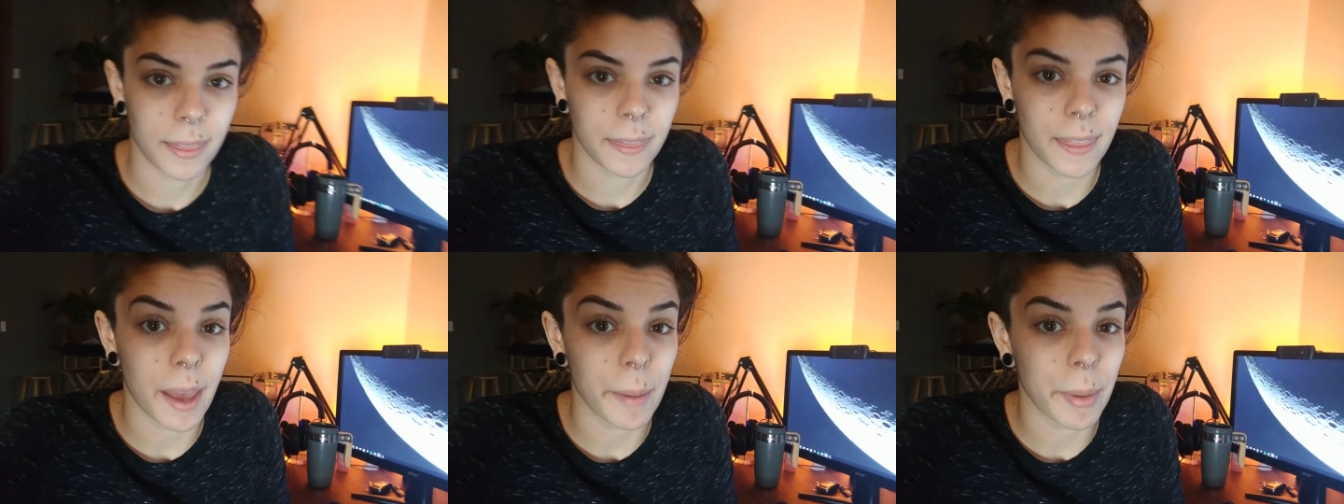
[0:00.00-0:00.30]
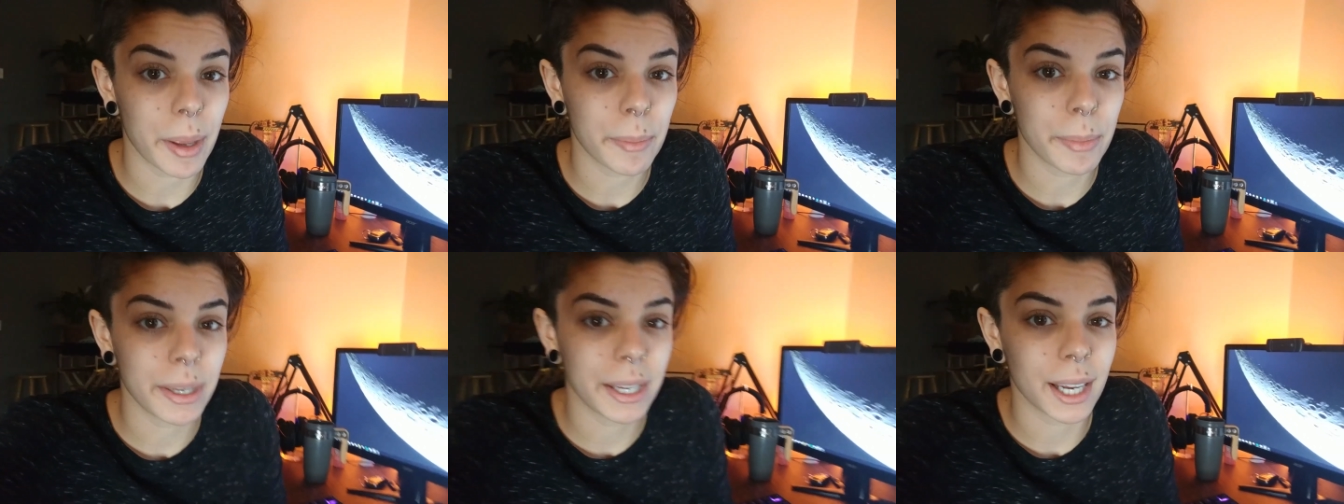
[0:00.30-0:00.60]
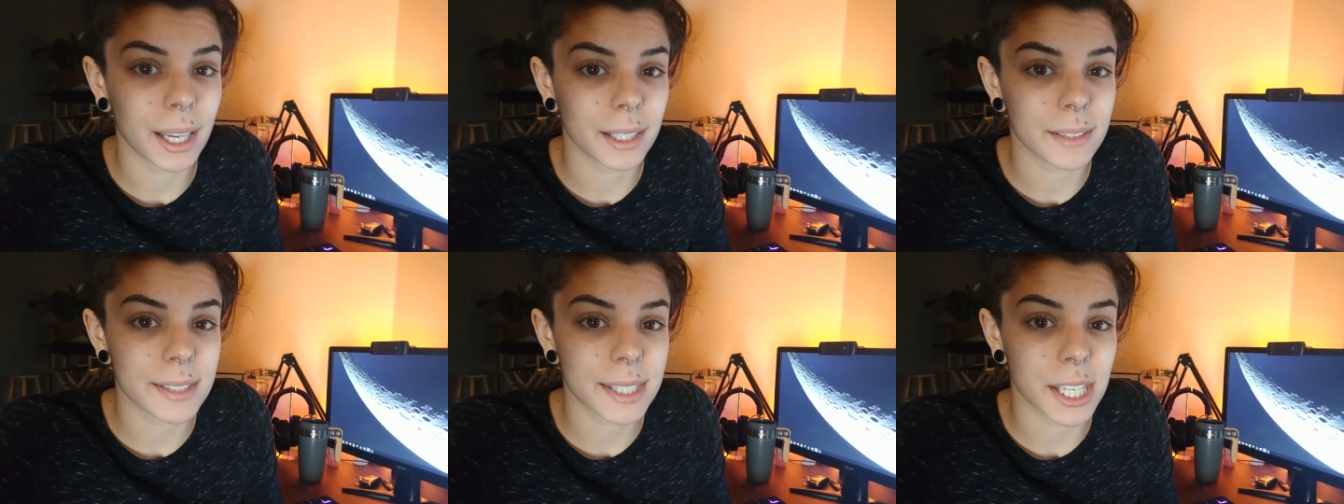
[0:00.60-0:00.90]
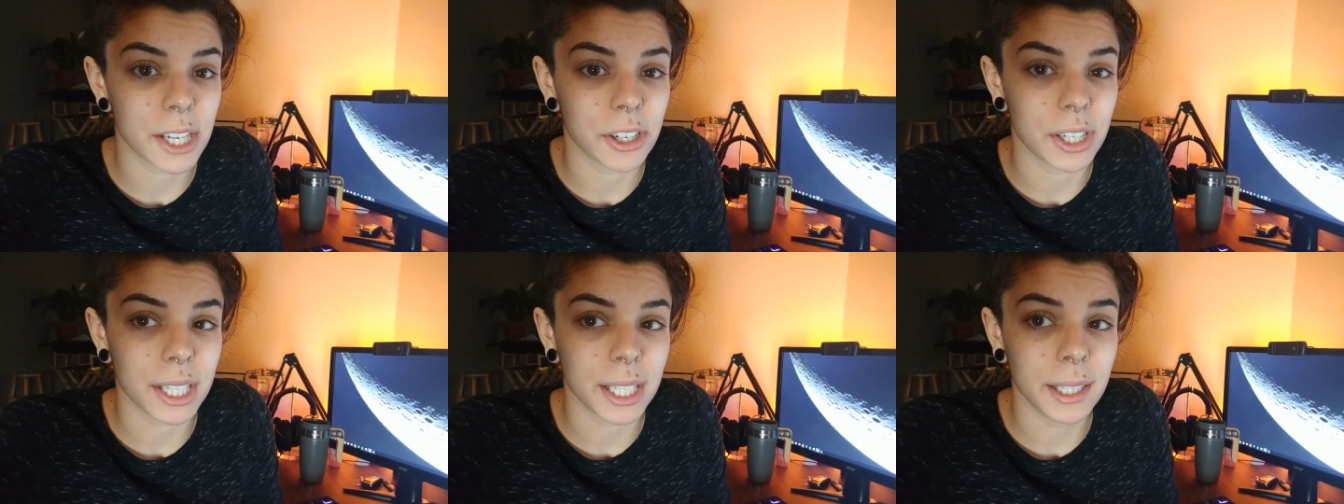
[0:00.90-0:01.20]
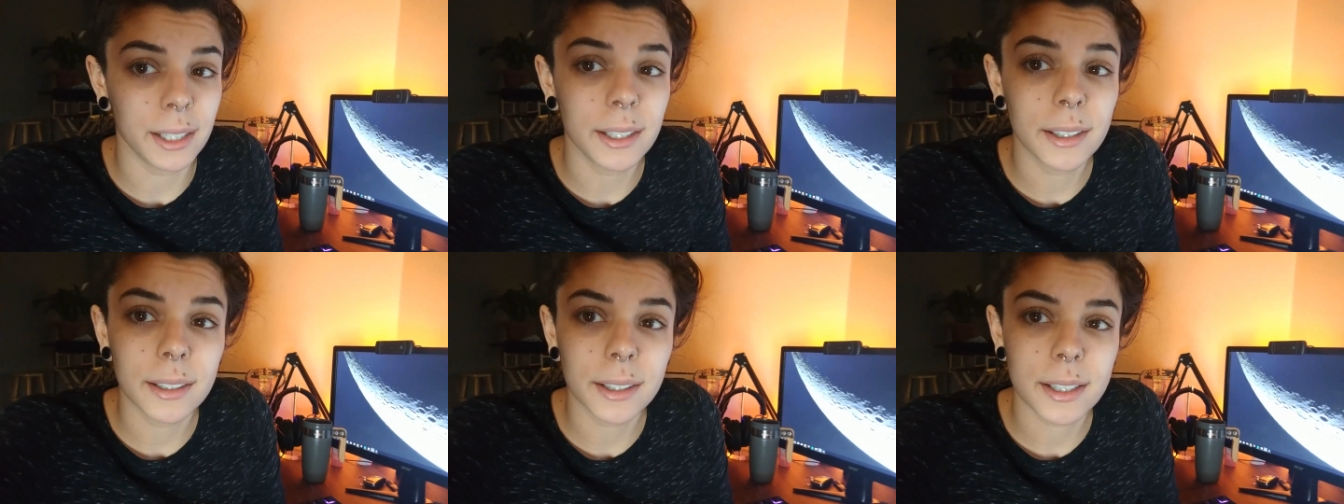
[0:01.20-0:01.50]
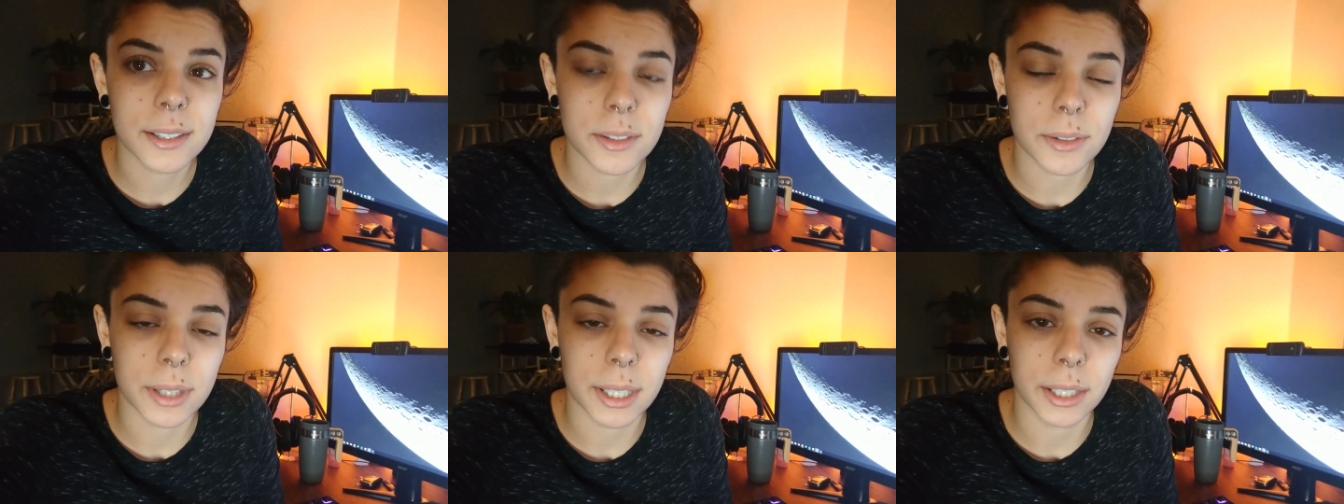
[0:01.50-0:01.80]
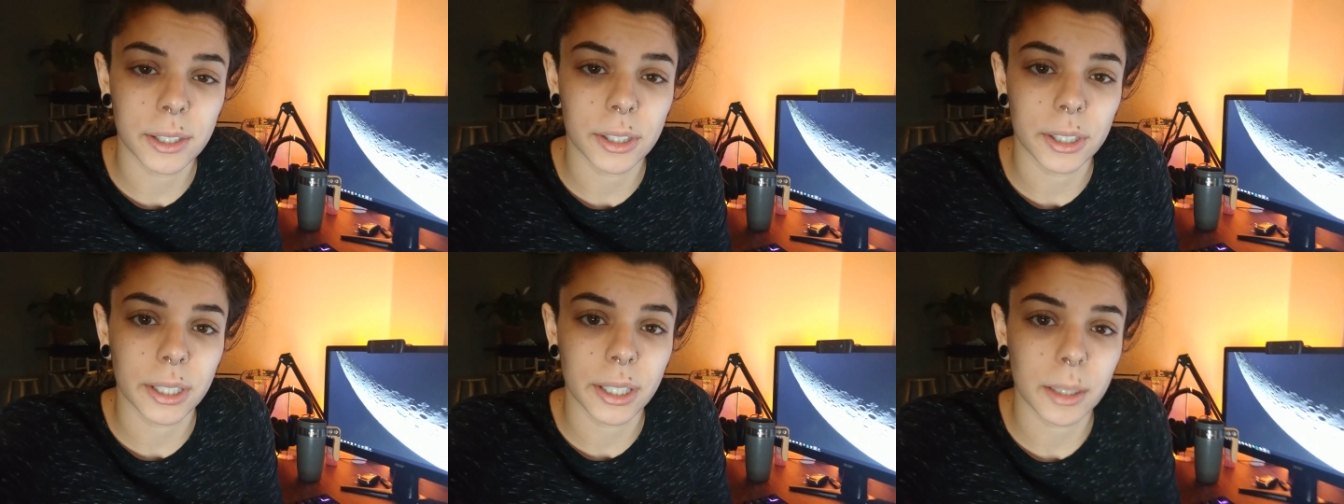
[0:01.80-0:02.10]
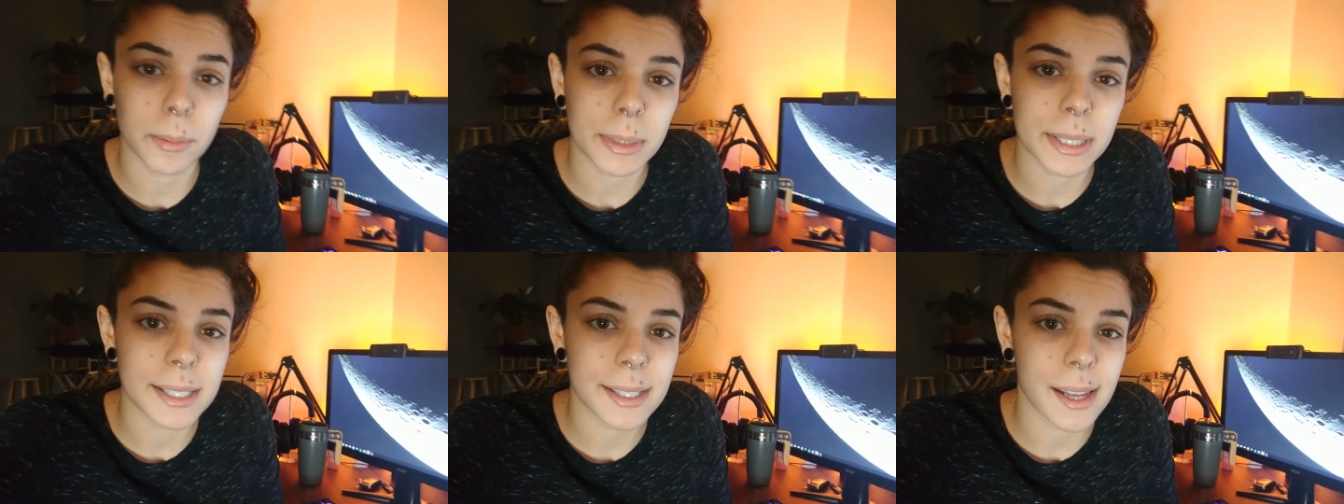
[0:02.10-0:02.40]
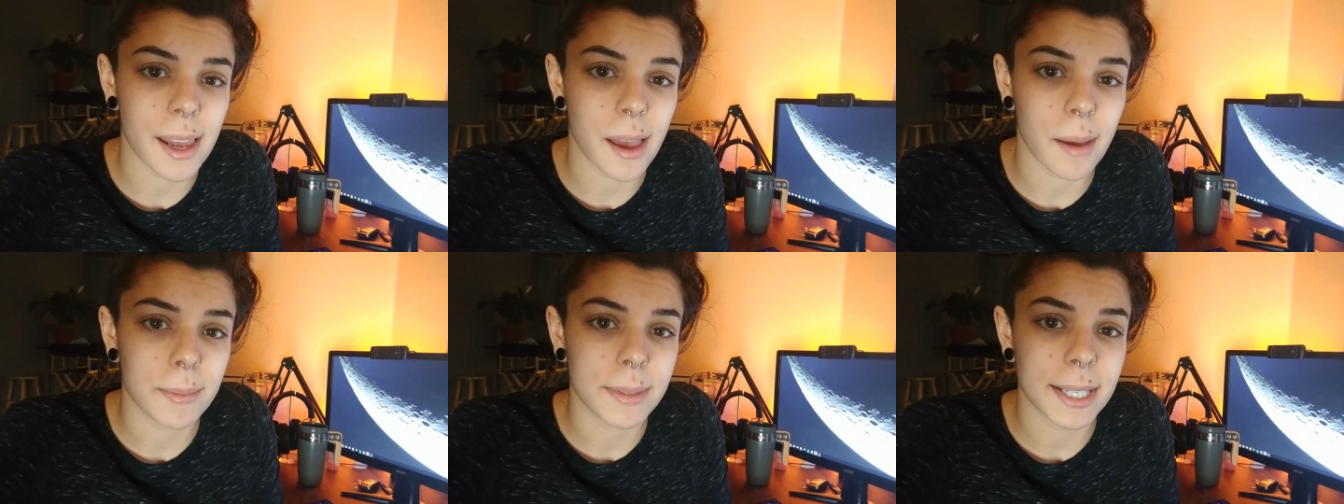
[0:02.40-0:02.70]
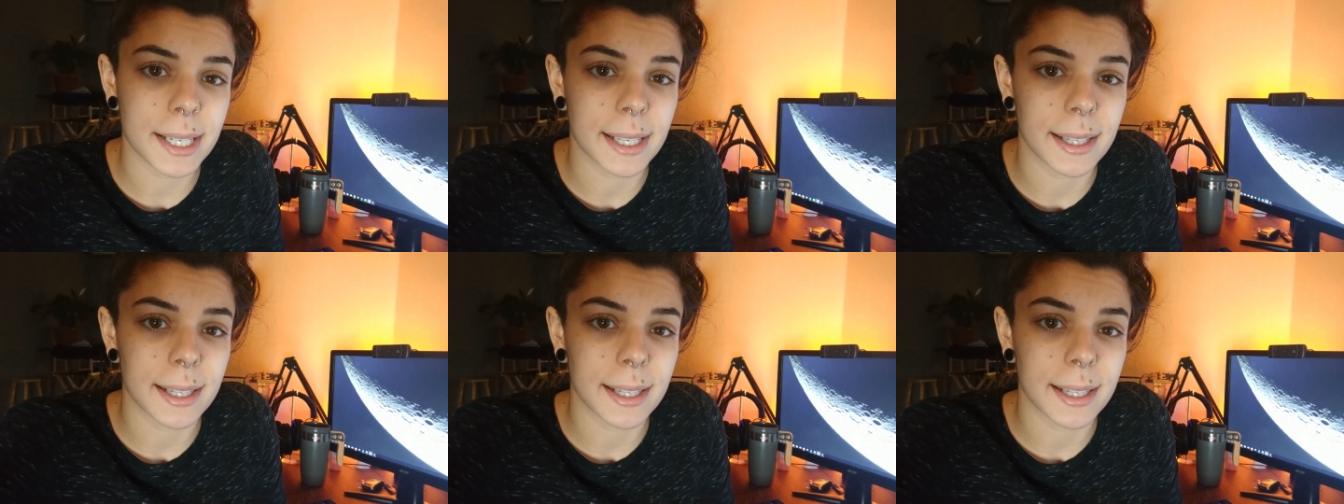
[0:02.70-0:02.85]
That might be kind of scary to hear because you think you're going to be stabbed